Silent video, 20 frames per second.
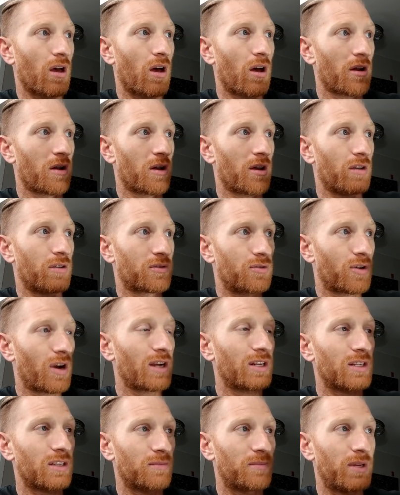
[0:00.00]
on a
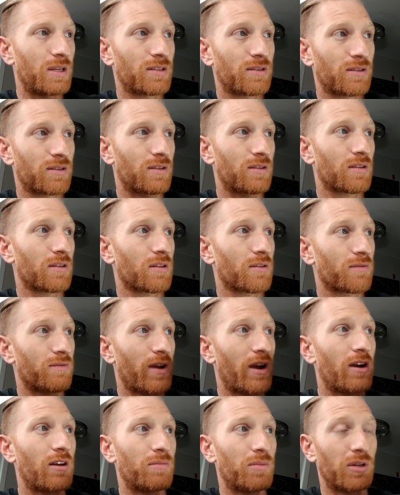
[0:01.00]
direct expense,
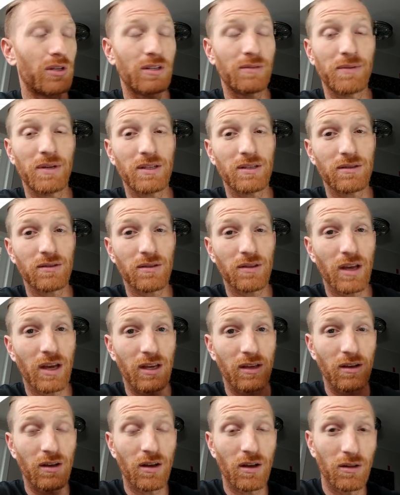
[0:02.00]
variable expense,
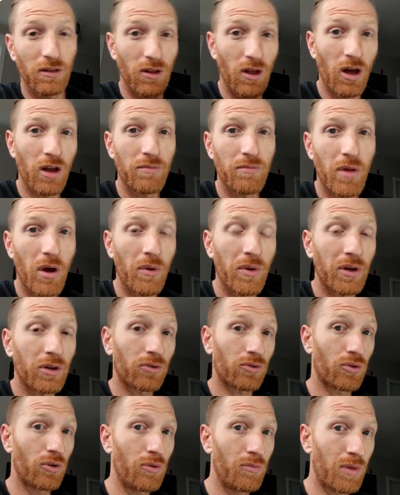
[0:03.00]
like a lawn mowing
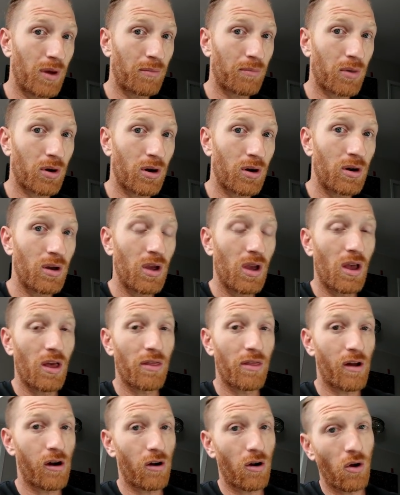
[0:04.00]
crew member,
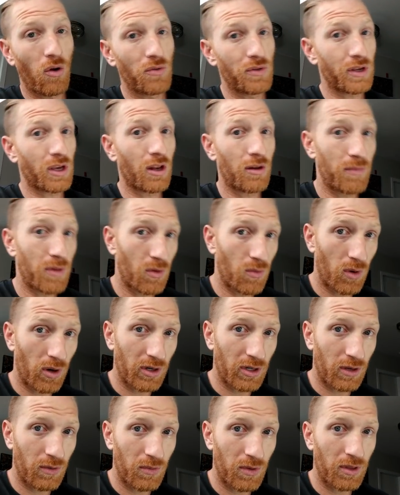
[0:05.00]
they're only going to be
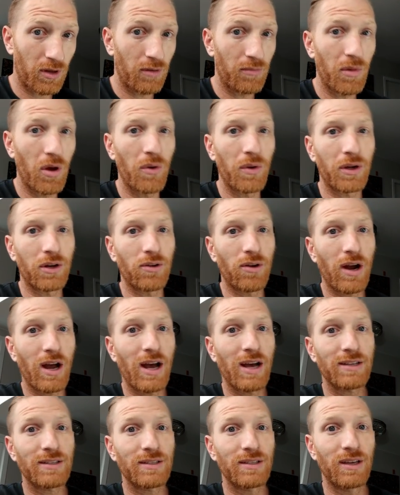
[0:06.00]
working when they're mowing
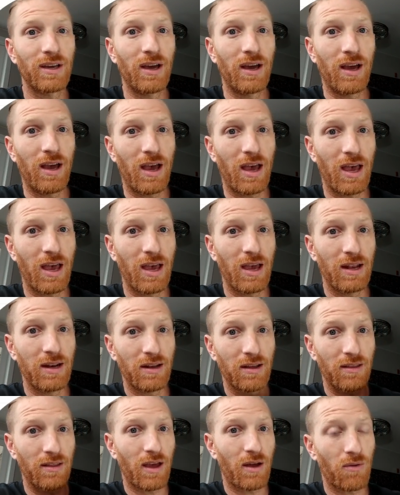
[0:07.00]
grass
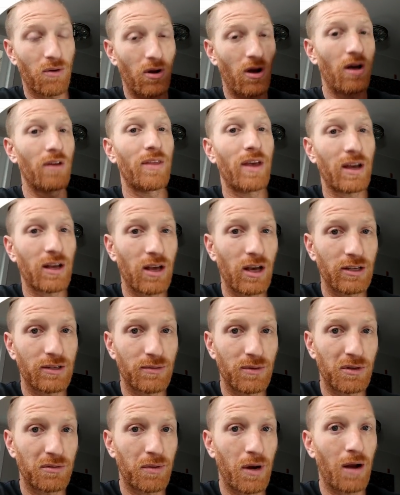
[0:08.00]
and they were on that
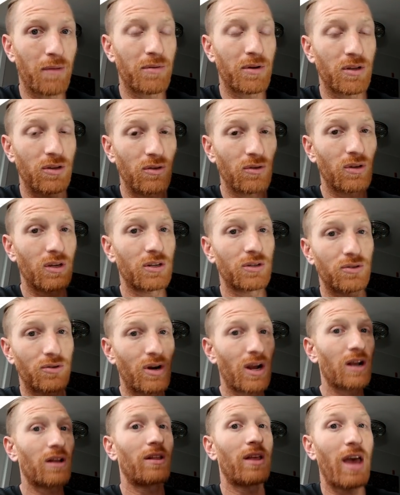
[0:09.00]
customer's property. You can
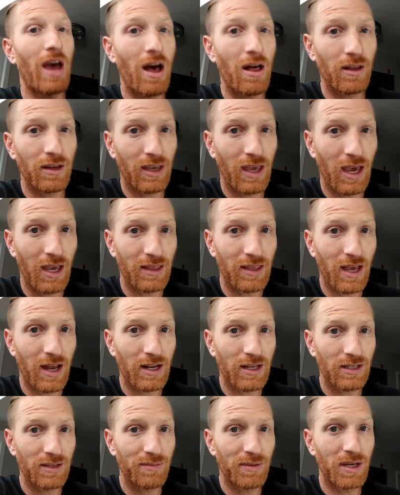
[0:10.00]
directly allocate
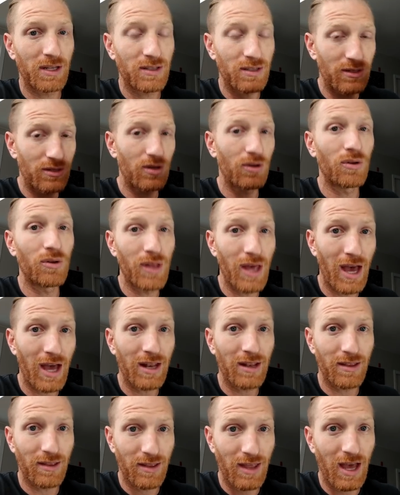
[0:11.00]
that expense to
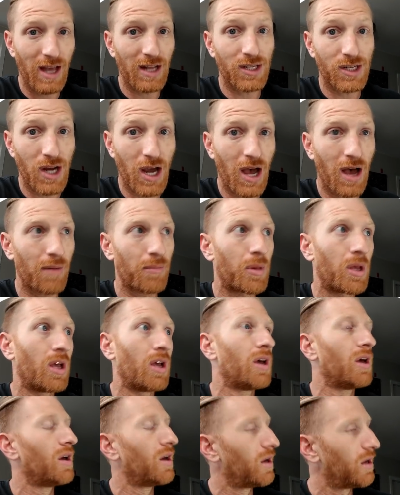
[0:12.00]
that job.
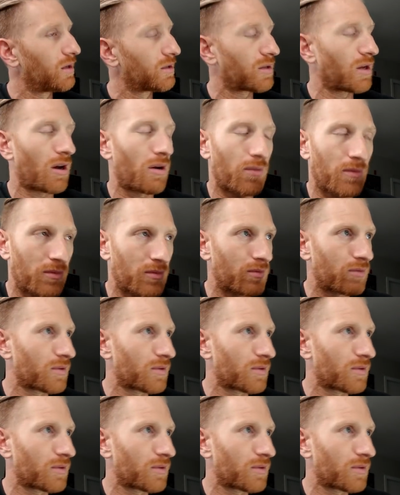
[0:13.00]
So